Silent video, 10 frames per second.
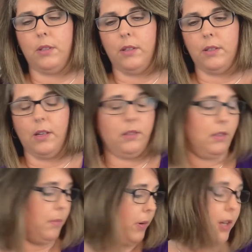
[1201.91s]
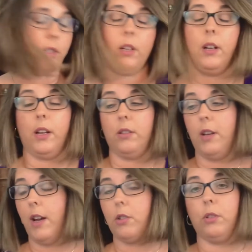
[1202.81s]
is on some project, and I
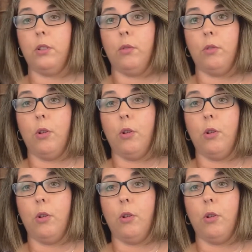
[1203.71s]
actually don't